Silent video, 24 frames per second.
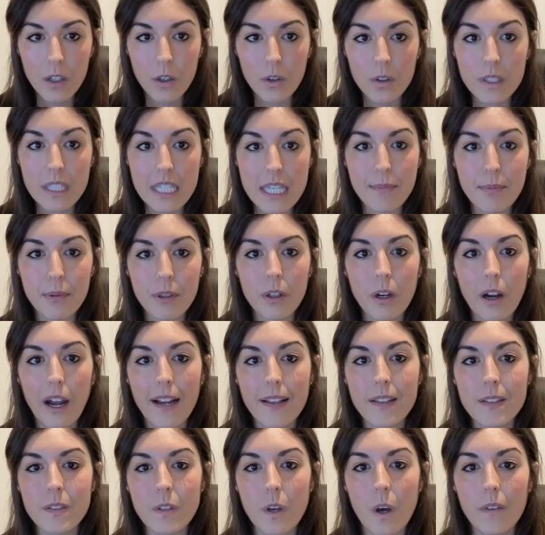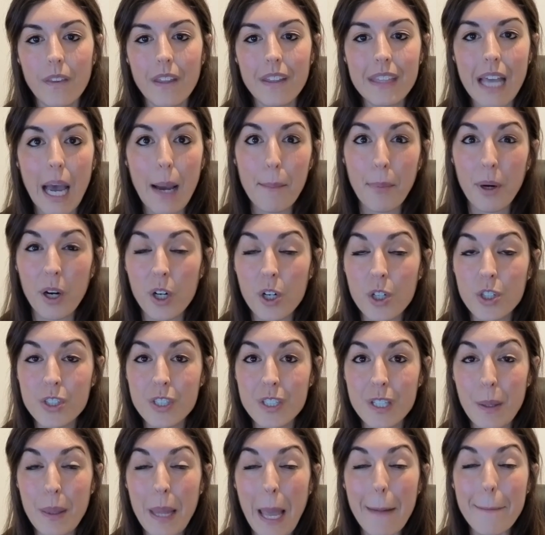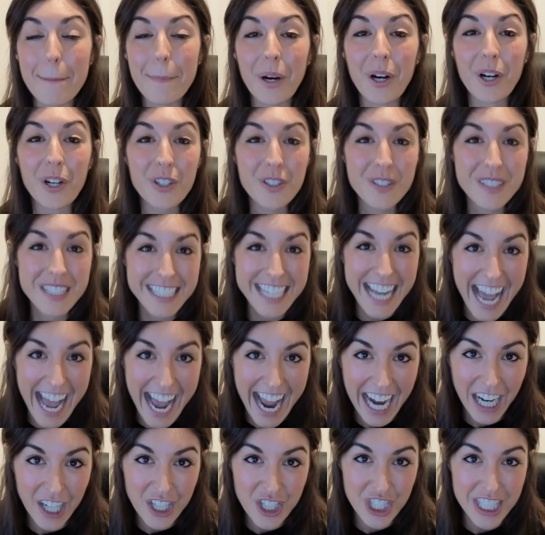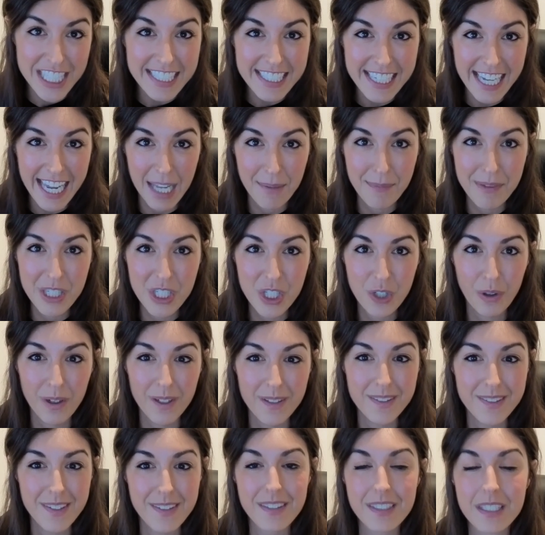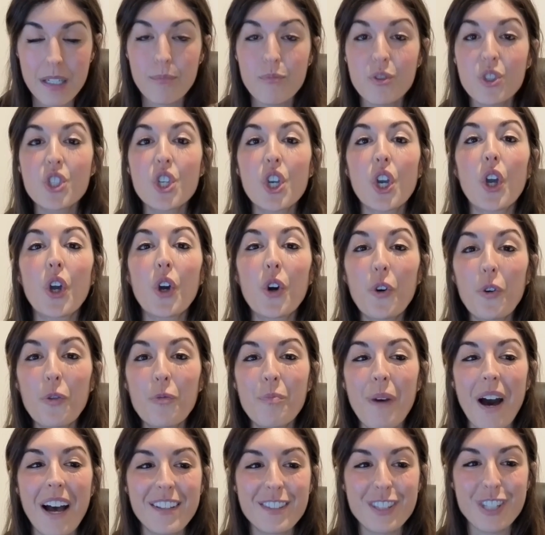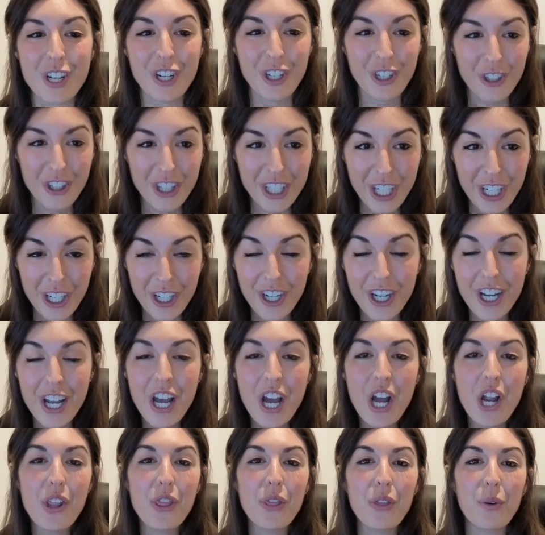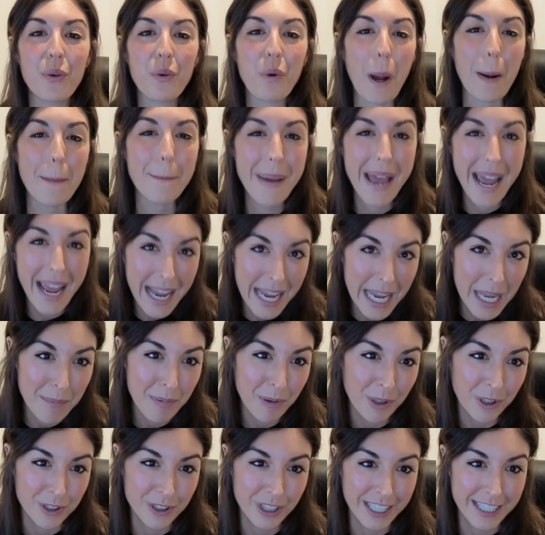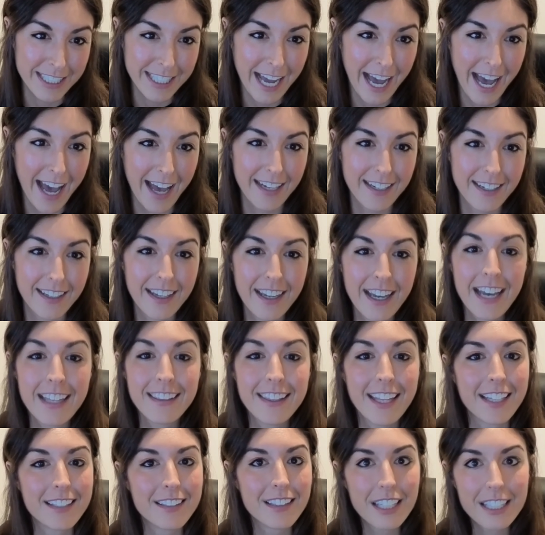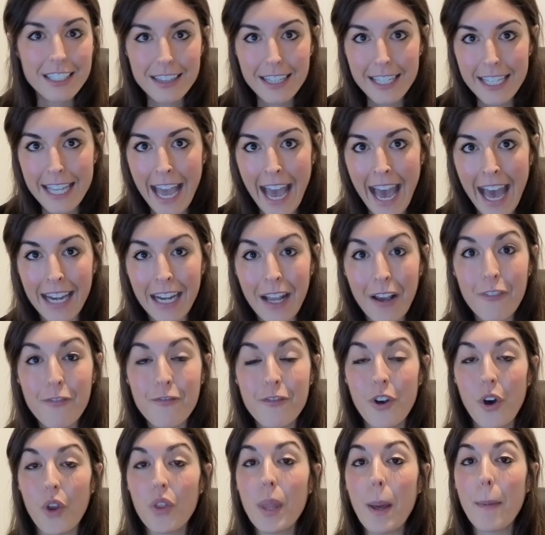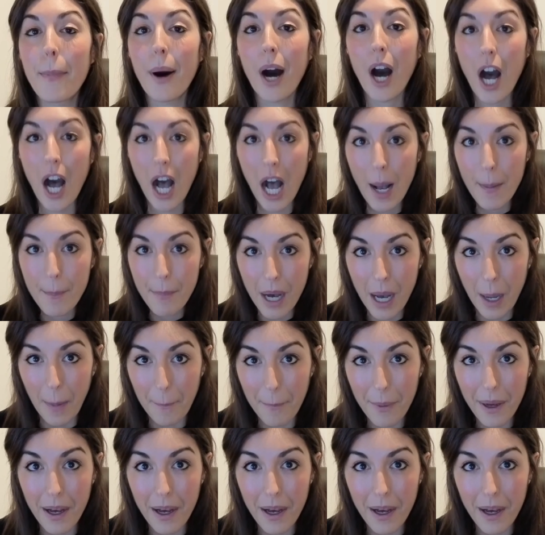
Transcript: deeper, I saw that person actually came into our system 2 months earlier through a pay-per-click ad. They clicked the ad, filled the pop-up